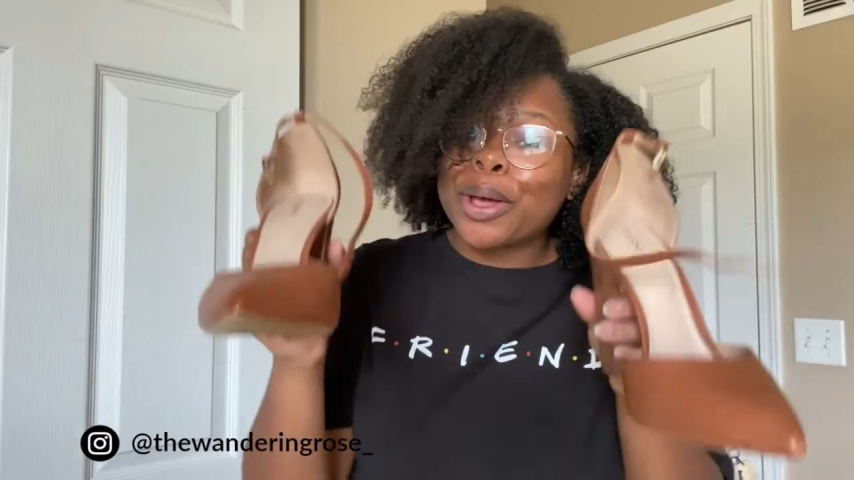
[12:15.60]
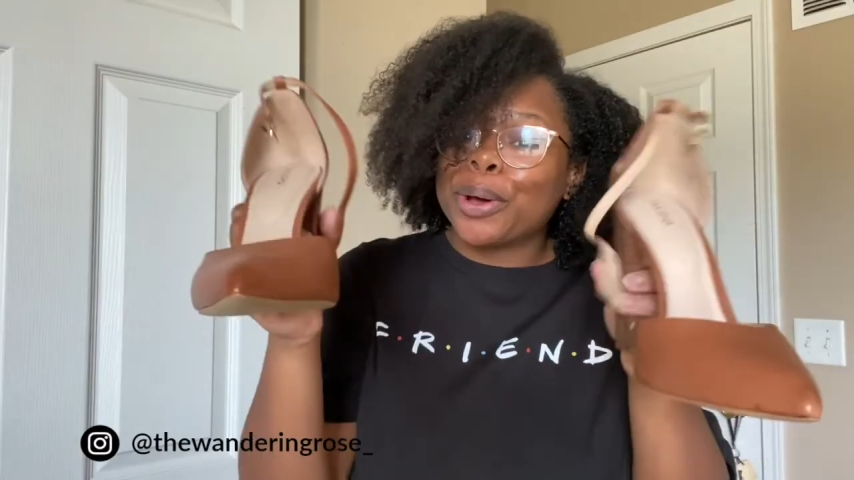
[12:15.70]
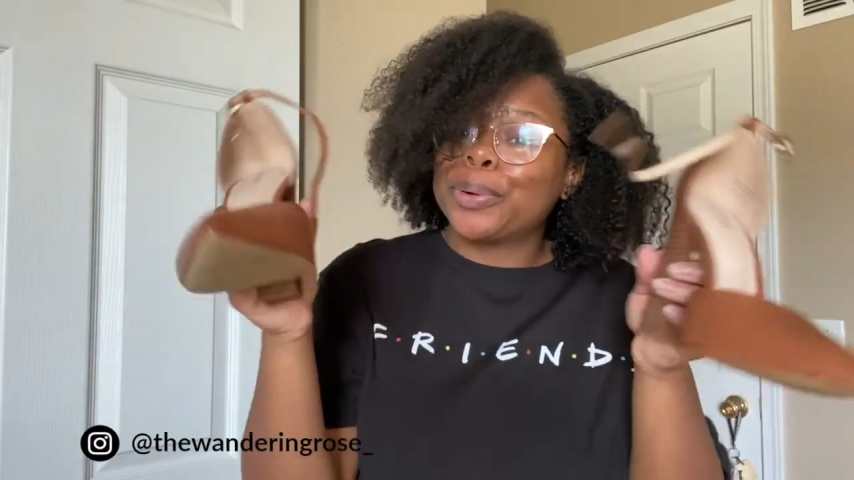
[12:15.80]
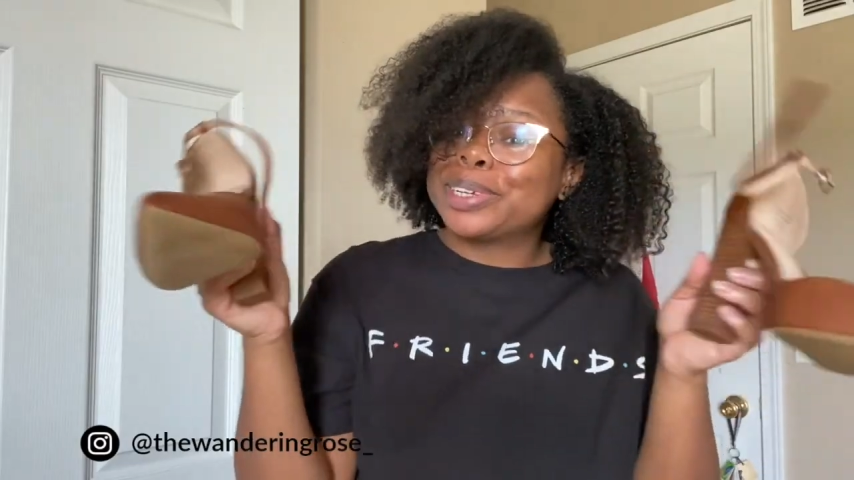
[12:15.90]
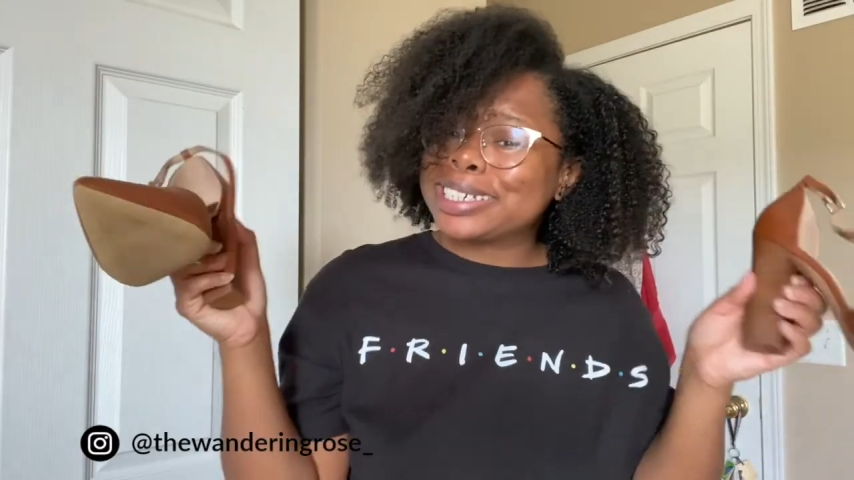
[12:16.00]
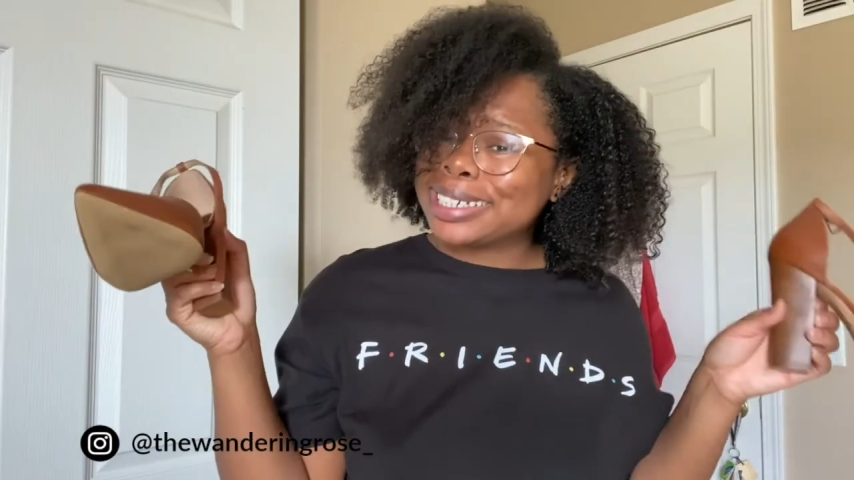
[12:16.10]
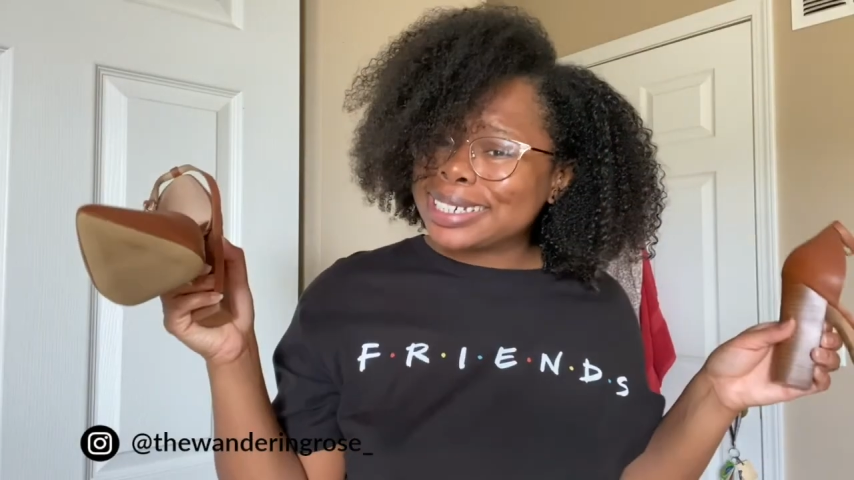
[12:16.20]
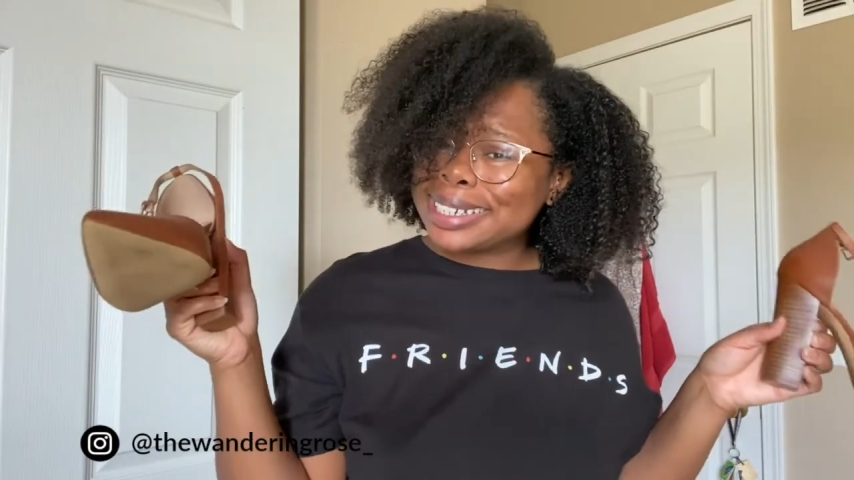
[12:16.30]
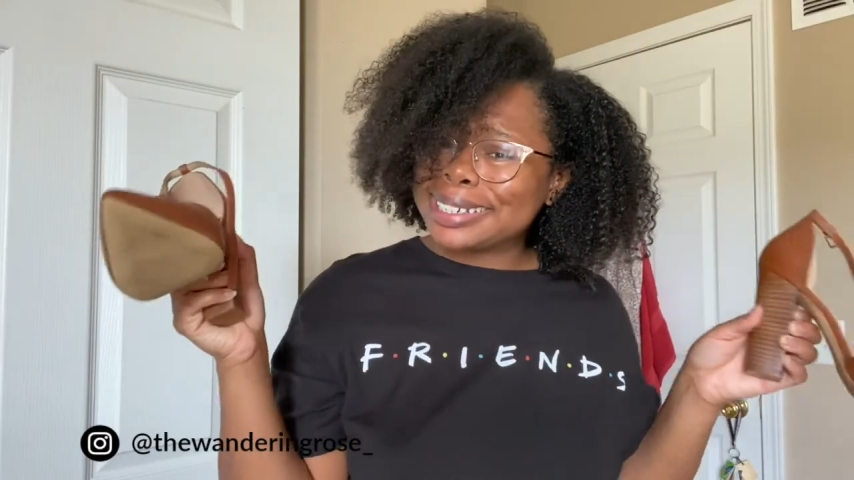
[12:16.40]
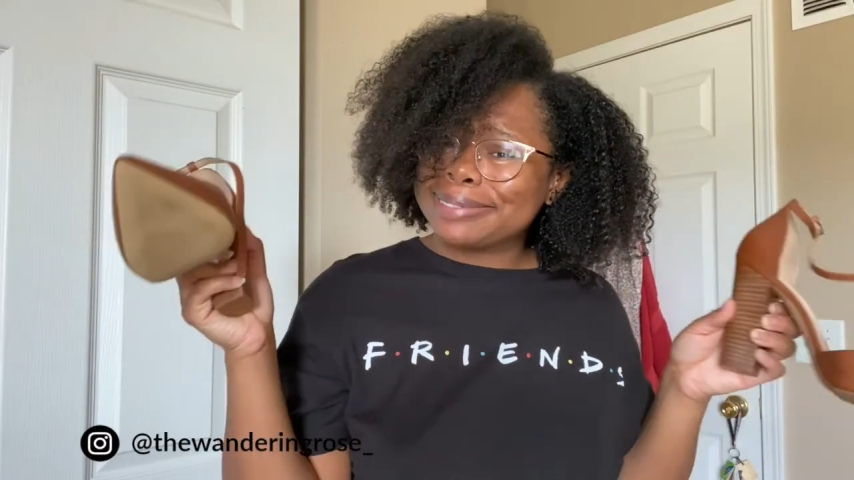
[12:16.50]
who is
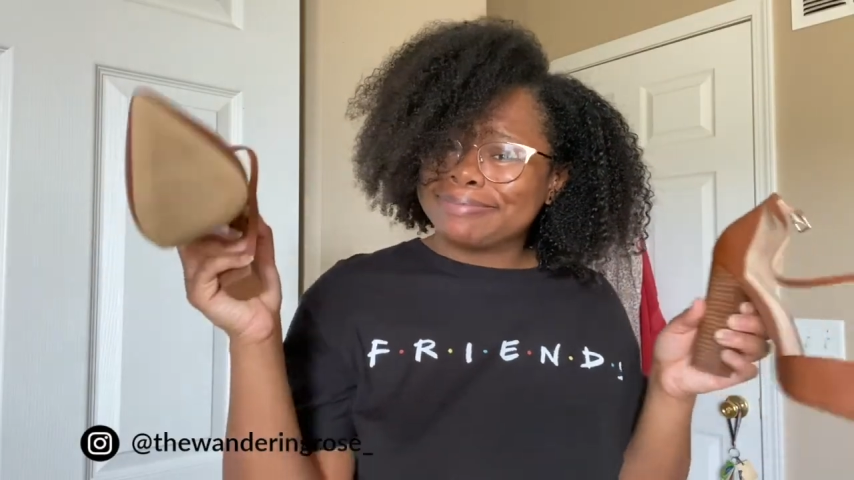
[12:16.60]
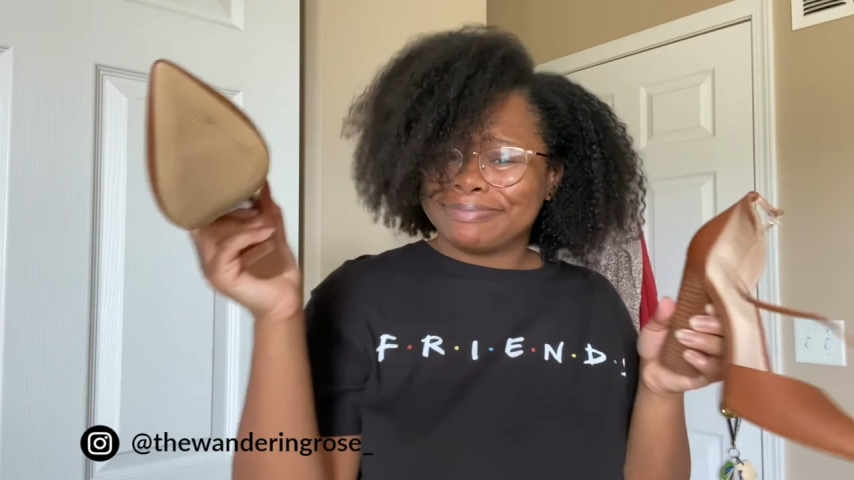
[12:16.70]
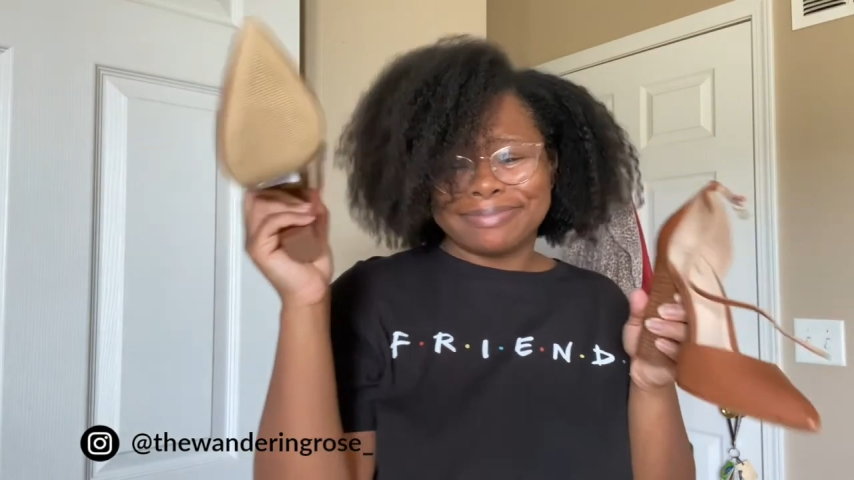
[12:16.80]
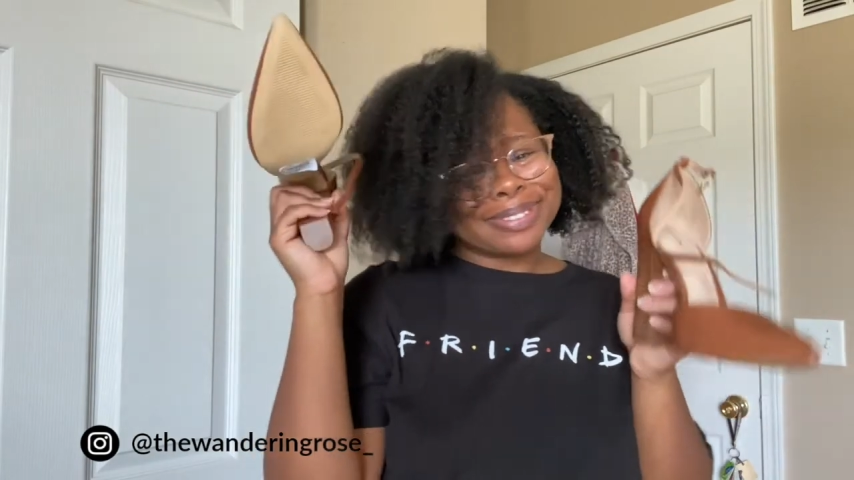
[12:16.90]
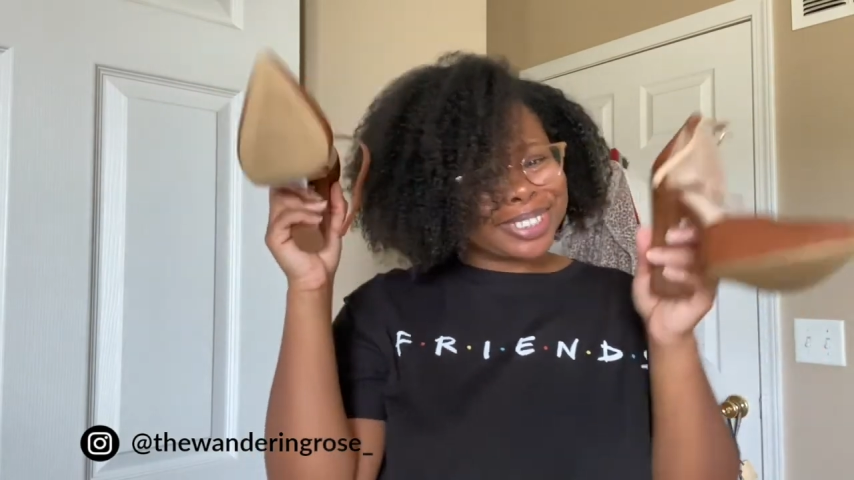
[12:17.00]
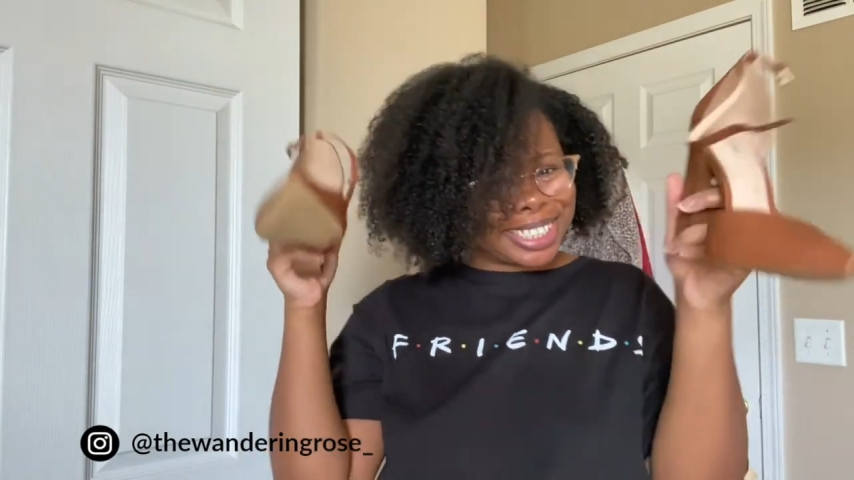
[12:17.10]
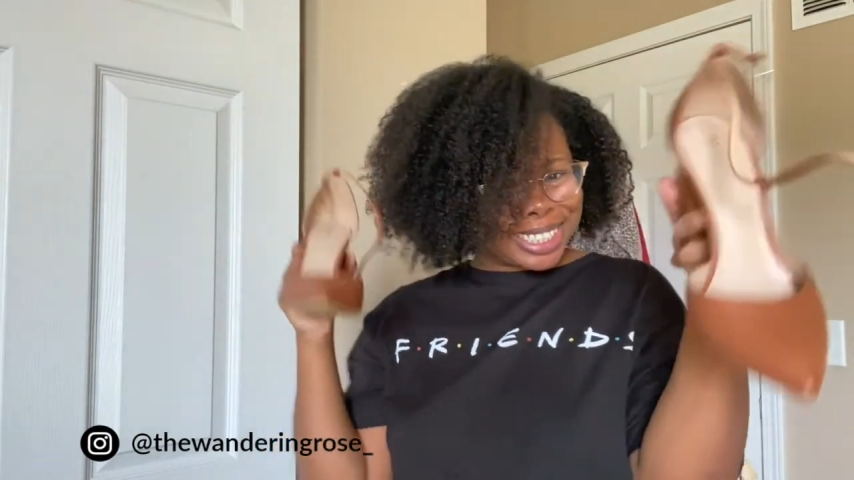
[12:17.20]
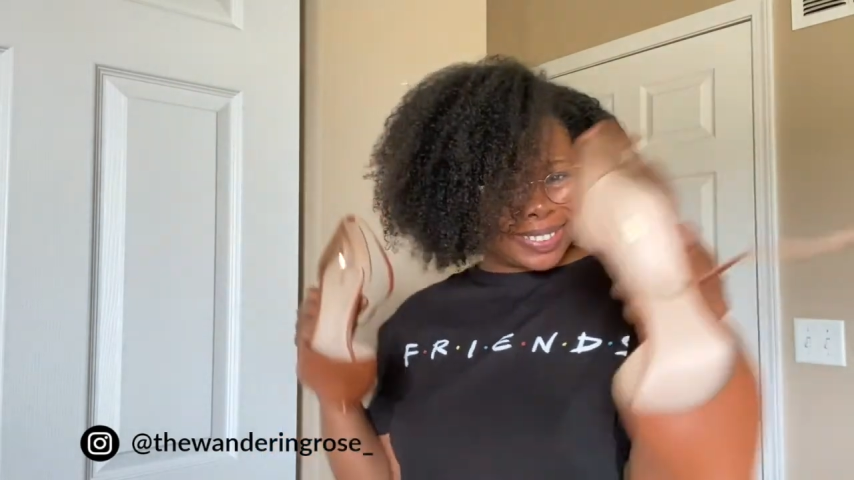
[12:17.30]
she? What's she